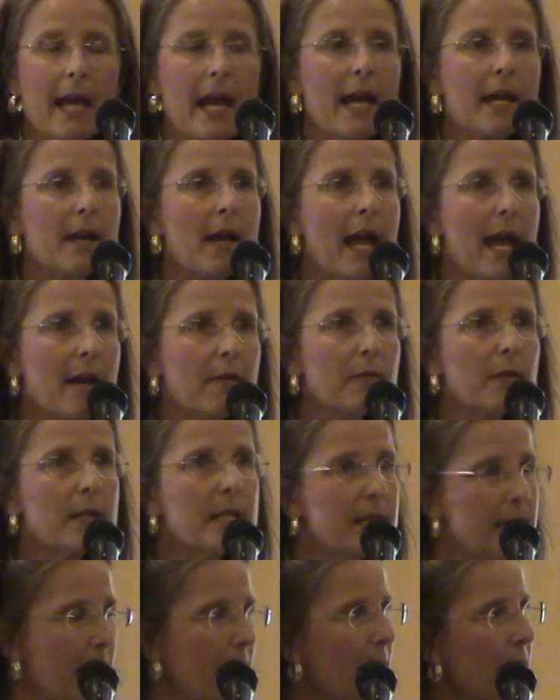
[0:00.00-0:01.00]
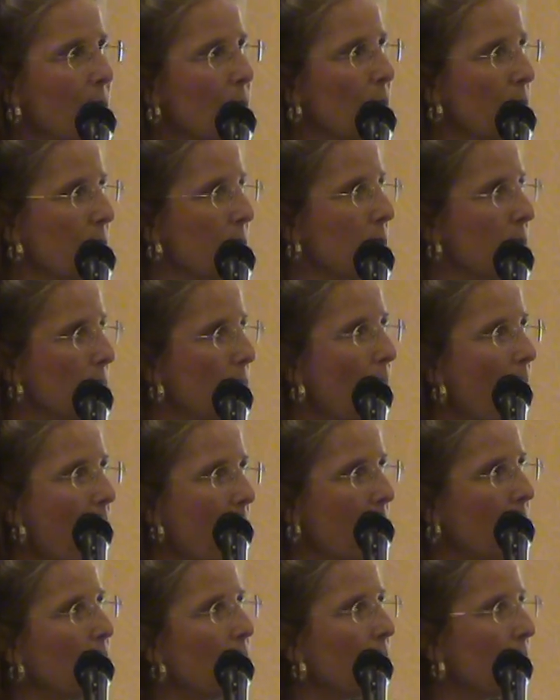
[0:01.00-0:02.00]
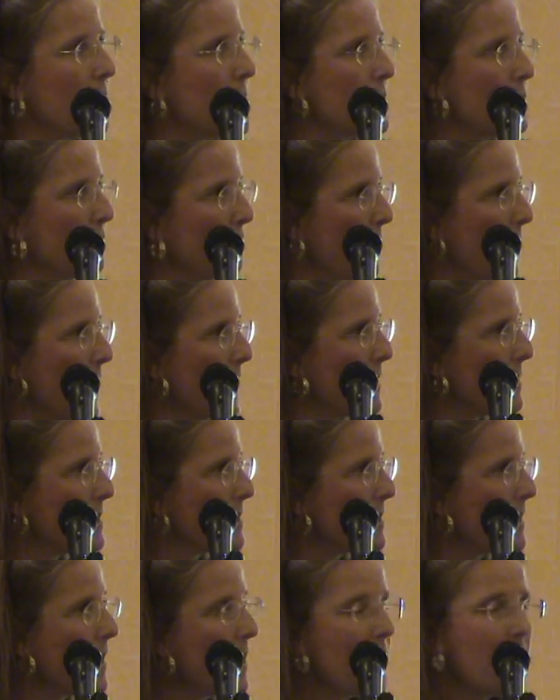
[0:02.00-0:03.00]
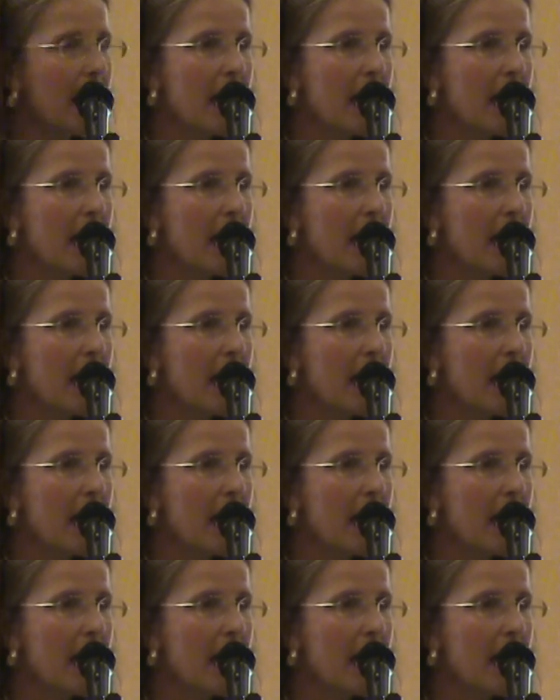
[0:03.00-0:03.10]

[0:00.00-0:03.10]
And every day, with a smile on his face,